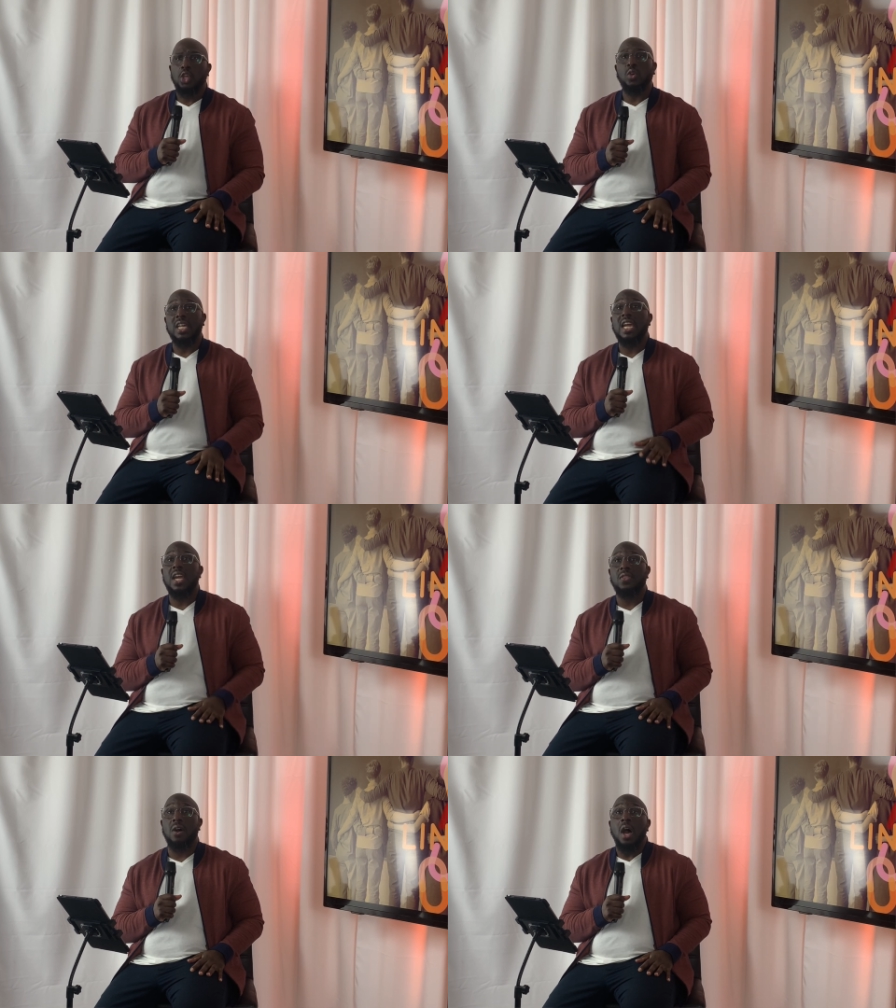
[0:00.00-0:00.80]
you can
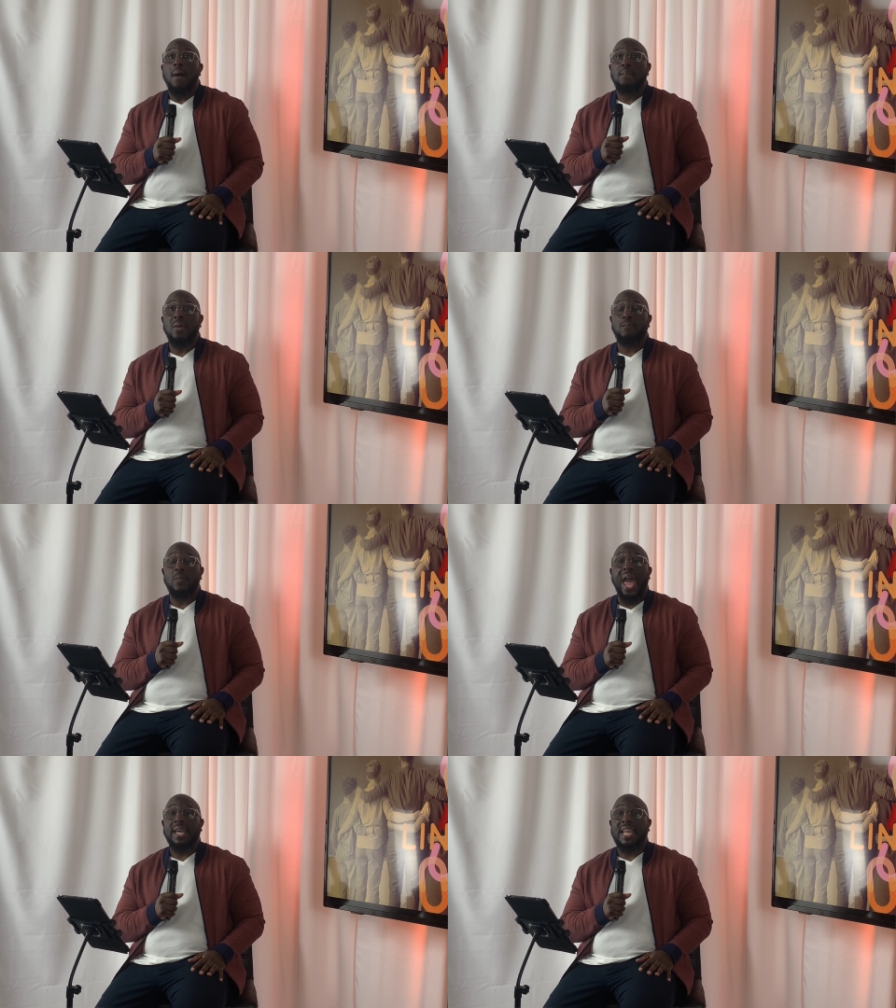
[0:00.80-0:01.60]
either be,
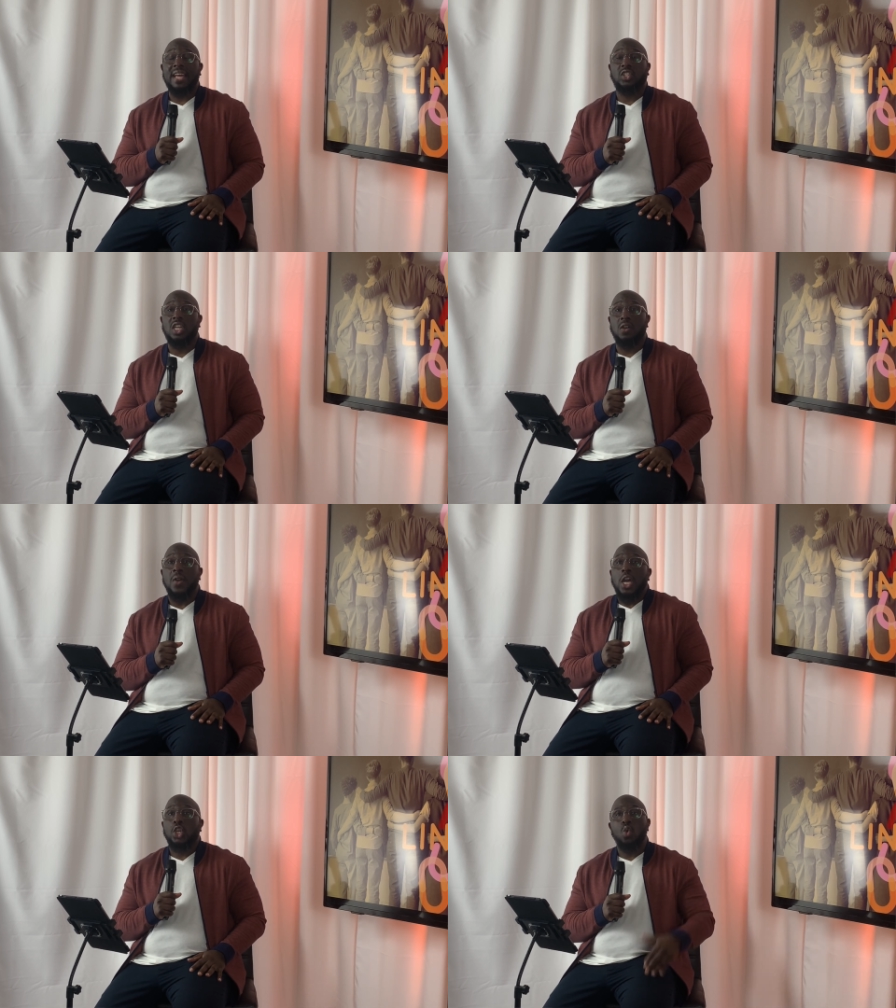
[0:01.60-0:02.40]
act as
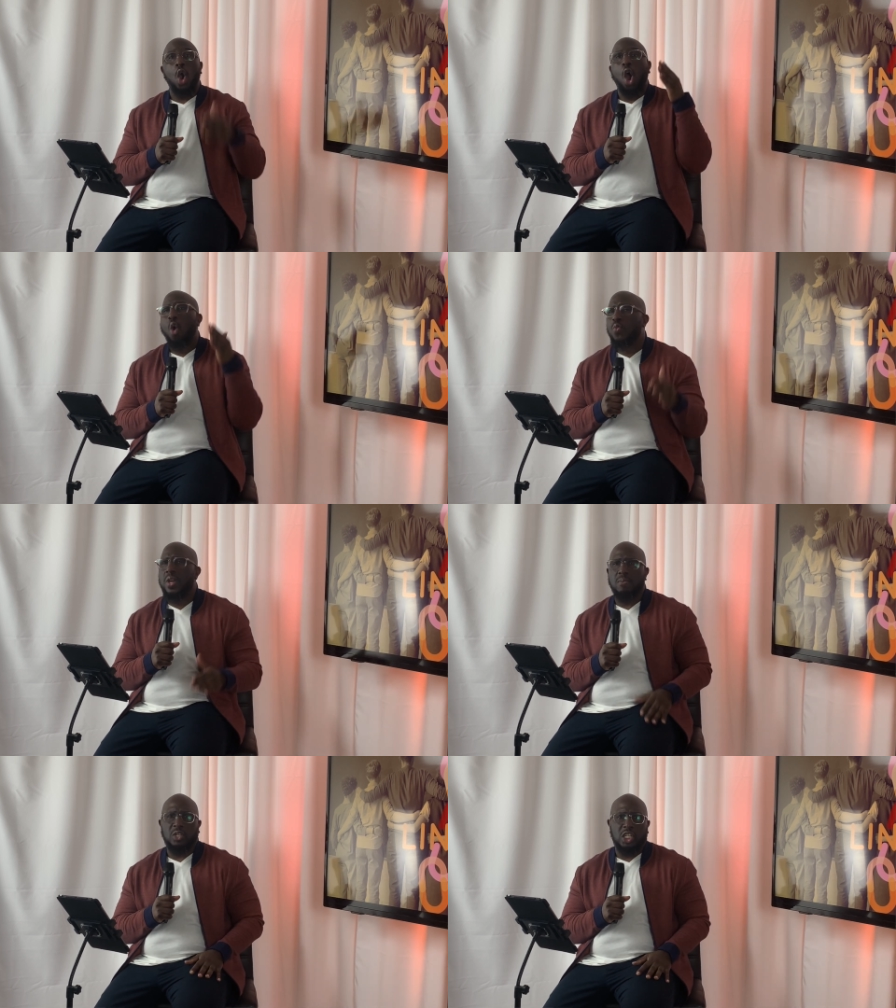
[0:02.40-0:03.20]
if you owe
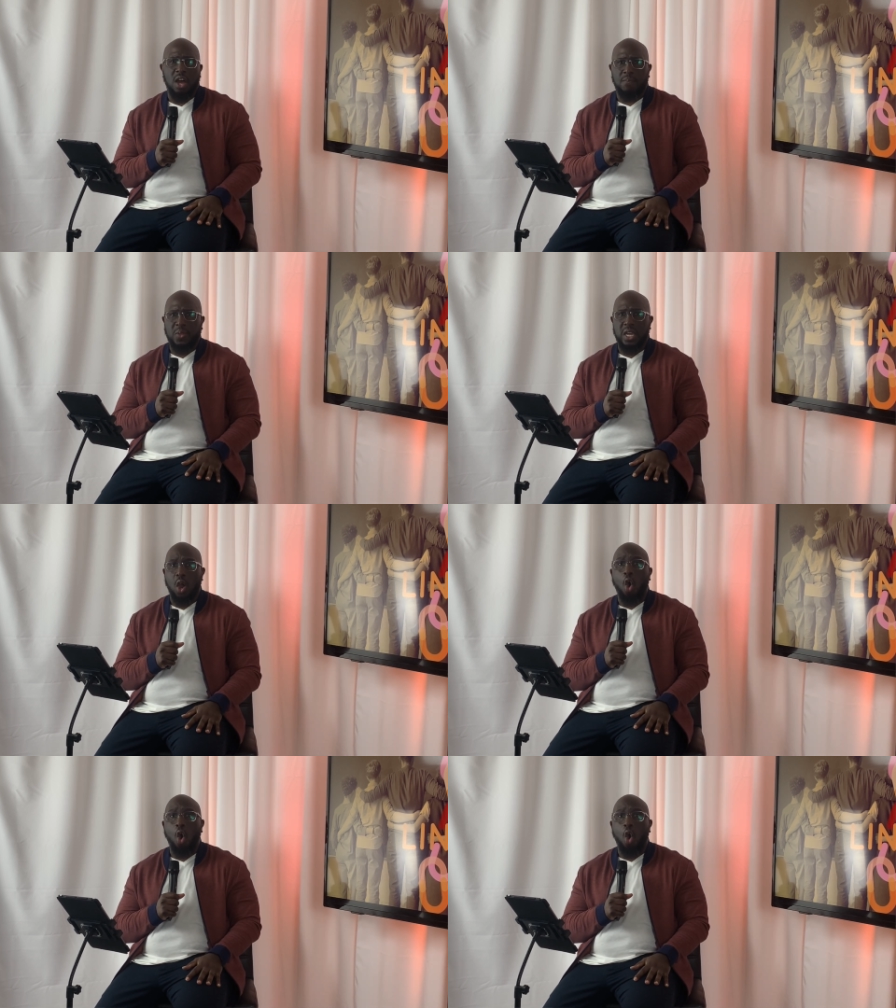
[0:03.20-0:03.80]
them something,